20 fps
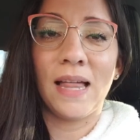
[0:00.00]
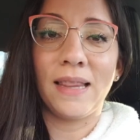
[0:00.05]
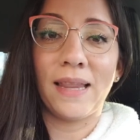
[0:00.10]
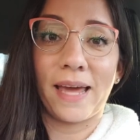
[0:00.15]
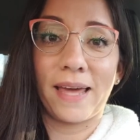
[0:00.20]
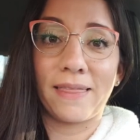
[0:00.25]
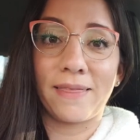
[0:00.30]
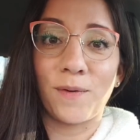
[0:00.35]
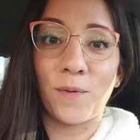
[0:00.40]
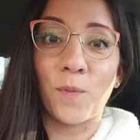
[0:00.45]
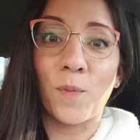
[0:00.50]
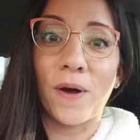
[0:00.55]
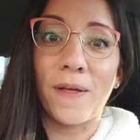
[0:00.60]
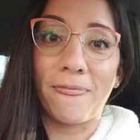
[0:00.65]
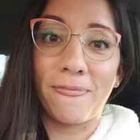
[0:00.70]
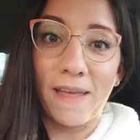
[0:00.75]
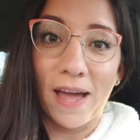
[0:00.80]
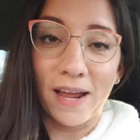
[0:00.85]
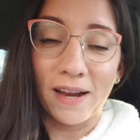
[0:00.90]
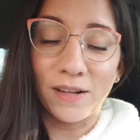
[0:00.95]
like the
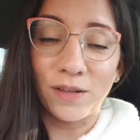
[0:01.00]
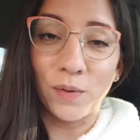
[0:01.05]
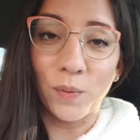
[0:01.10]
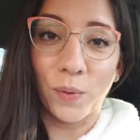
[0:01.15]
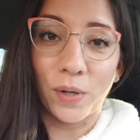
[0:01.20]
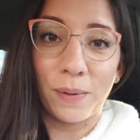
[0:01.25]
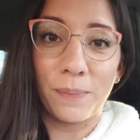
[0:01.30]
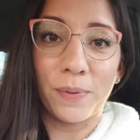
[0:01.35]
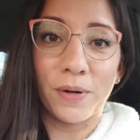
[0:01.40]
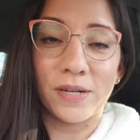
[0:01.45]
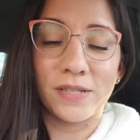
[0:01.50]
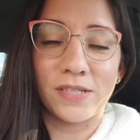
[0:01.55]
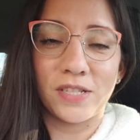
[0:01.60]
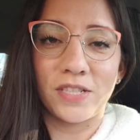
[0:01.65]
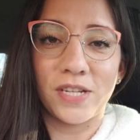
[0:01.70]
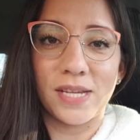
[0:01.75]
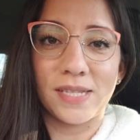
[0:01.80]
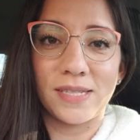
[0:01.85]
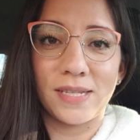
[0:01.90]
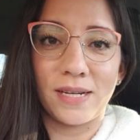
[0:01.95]
one that Lori Burke
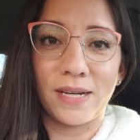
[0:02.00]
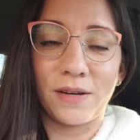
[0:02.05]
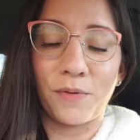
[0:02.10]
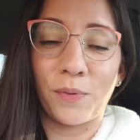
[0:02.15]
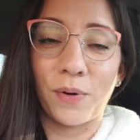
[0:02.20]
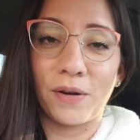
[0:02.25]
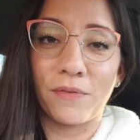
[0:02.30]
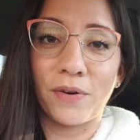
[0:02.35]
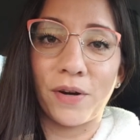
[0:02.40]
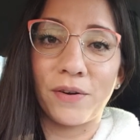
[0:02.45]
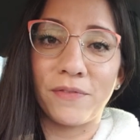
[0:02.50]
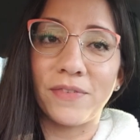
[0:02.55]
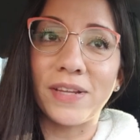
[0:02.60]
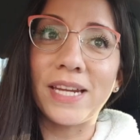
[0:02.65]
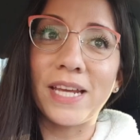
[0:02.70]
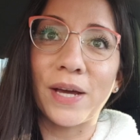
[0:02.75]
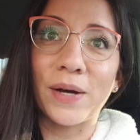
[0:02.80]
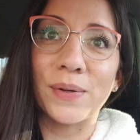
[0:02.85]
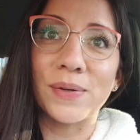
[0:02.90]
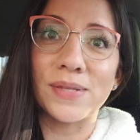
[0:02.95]
suggested in one of her
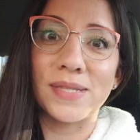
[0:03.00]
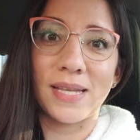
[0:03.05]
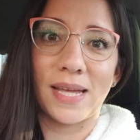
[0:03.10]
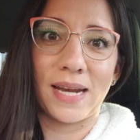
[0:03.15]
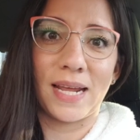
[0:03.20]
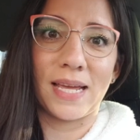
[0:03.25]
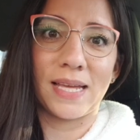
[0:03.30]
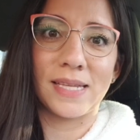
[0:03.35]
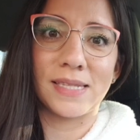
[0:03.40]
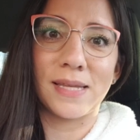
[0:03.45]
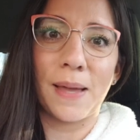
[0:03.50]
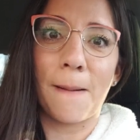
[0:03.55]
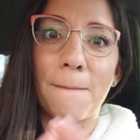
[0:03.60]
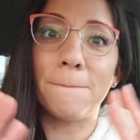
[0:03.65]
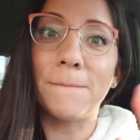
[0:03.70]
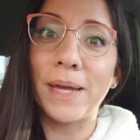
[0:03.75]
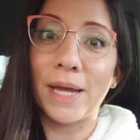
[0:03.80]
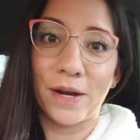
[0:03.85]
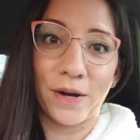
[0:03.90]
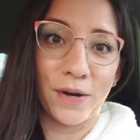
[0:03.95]
videos that is a
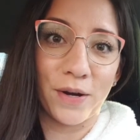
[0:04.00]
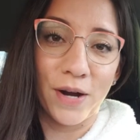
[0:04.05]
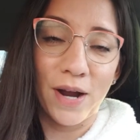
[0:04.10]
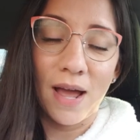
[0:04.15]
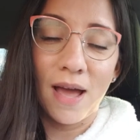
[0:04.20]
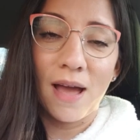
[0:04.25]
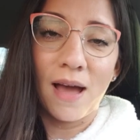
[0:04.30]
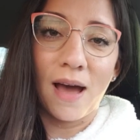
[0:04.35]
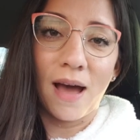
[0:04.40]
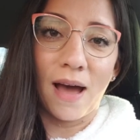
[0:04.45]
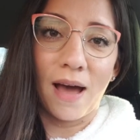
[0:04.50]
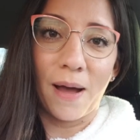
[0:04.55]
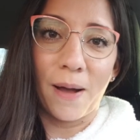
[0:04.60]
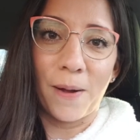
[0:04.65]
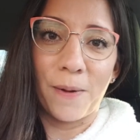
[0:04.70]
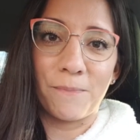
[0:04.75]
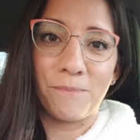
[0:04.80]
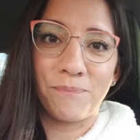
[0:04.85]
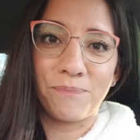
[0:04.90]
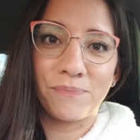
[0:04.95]
bigger
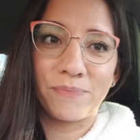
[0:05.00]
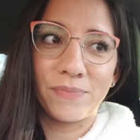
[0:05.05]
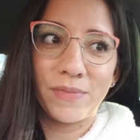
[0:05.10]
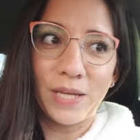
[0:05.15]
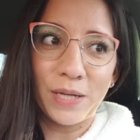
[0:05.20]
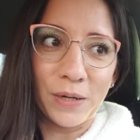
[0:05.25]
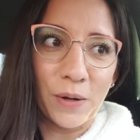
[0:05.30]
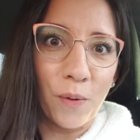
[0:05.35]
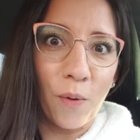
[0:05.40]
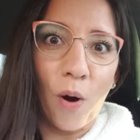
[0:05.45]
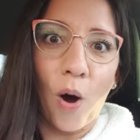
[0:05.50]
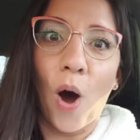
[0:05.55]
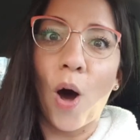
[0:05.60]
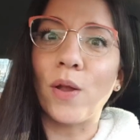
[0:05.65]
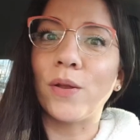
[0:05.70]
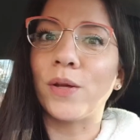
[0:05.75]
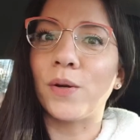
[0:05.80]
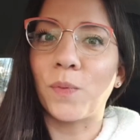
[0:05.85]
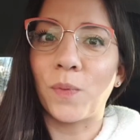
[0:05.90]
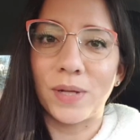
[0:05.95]
um, you know,
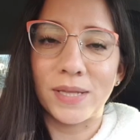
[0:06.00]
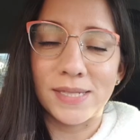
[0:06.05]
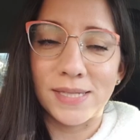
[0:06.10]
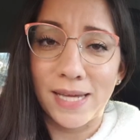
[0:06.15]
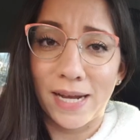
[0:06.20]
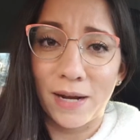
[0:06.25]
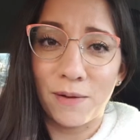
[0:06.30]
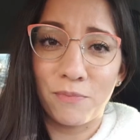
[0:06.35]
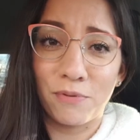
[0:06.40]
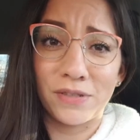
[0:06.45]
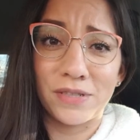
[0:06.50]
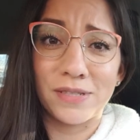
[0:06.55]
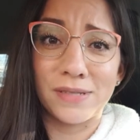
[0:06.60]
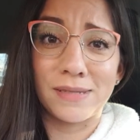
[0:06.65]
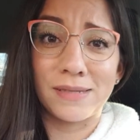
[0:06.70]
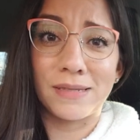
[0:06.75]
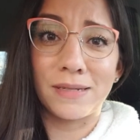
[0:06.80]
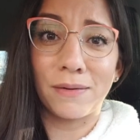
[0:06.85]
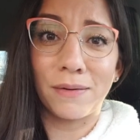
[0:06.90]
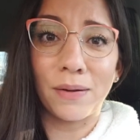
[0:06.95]
all-in-one setup, which is
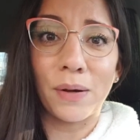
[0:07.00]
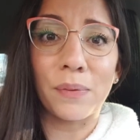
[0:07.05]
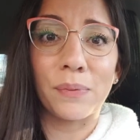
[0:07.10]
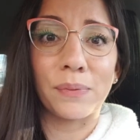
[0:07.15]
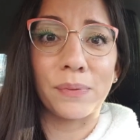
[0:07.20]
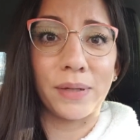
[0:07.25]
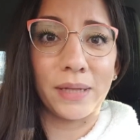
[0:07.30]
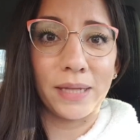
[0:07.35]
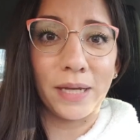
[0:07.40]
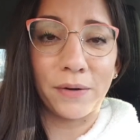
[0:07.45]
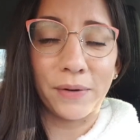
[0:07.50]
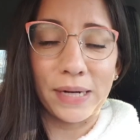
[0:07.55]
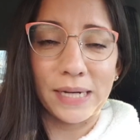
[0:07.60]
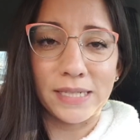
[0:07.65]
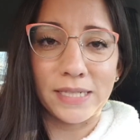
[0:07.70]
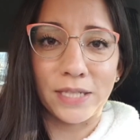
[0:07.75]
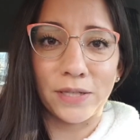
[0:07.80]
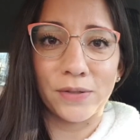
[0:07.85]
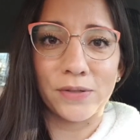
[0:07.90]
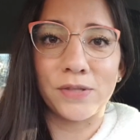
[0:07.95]
still a really great
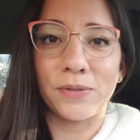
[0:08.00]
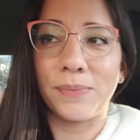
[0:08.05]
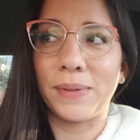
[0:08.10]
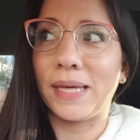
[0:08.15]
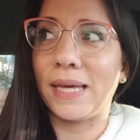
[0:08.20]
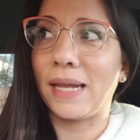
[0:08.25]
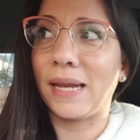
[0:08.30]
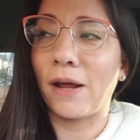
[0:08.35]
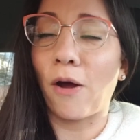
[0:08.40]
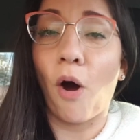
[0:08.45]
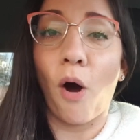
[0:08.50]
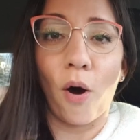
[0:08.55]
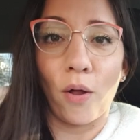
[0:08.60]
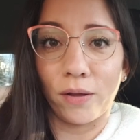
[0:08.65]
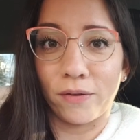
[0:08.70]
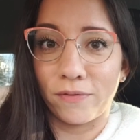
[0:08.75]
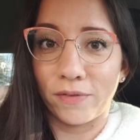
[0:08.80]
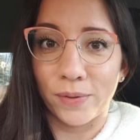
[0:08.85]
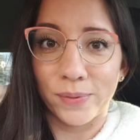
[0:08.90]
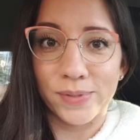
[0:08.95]
deal to be getting all
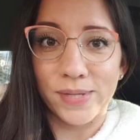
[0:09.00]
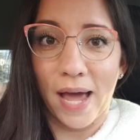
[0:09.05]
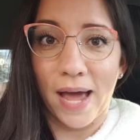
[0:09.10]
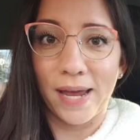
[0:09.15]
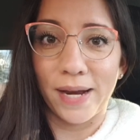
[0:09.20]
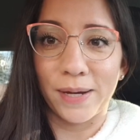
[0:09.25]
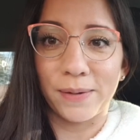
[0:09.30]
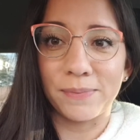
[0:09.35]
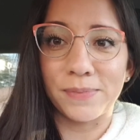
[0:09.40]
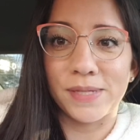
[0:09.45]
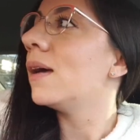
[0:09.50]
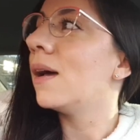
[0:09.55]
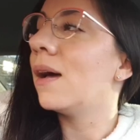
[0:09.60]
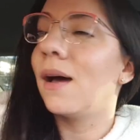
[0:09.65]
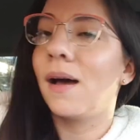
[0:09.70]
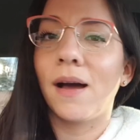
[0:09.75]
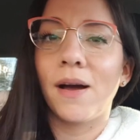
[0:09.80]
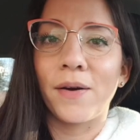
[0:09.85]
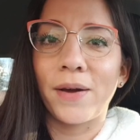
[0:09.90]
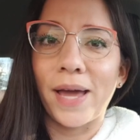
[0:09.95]
of those items.
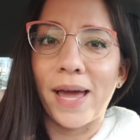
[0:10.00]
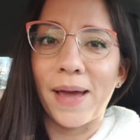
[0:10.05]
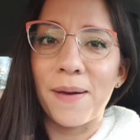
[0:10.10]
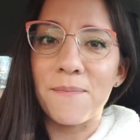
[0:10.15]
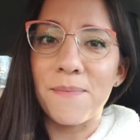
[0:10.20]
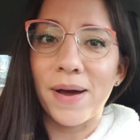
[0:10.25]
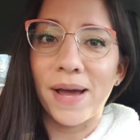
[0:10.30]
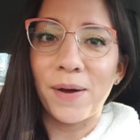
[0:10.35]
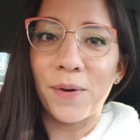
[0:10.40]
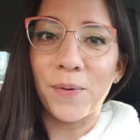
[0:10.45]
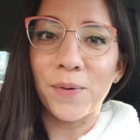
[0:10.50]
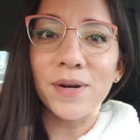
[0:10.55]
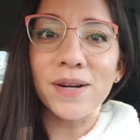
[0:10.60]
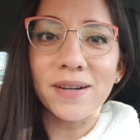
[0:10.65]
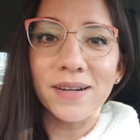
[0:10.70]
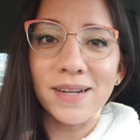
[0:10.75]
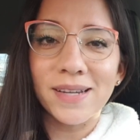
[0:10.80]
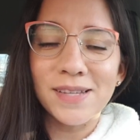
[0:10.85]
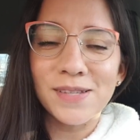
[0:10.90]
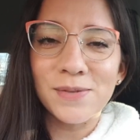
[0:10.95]
Okay, my
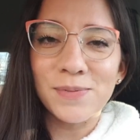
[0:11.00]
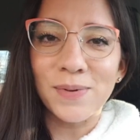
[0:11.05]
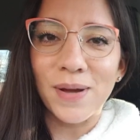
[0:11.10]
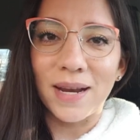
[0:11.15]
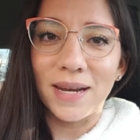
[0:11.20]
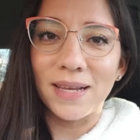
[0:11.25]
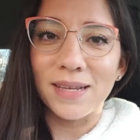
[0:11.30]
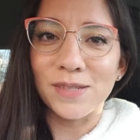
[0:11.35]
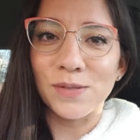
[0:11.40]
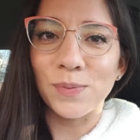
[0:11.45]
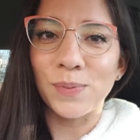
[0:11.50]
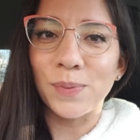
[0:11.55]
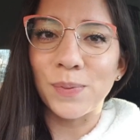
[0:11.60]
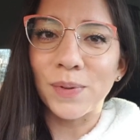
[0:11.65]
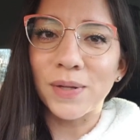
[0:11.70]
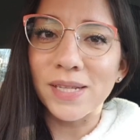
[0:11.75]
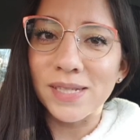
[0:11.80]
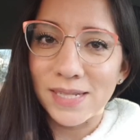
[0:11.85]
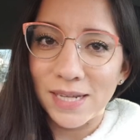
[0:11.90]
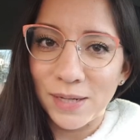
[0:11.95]
order is ready, so we will
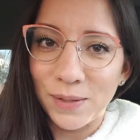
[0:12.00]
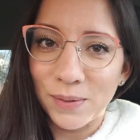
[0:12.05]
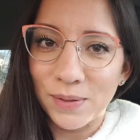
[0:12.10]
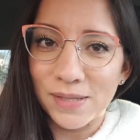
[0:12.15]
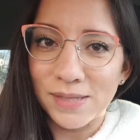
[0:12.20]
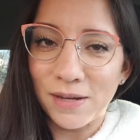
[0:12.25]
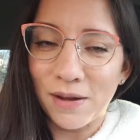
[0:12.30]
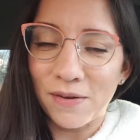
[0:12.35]
continue this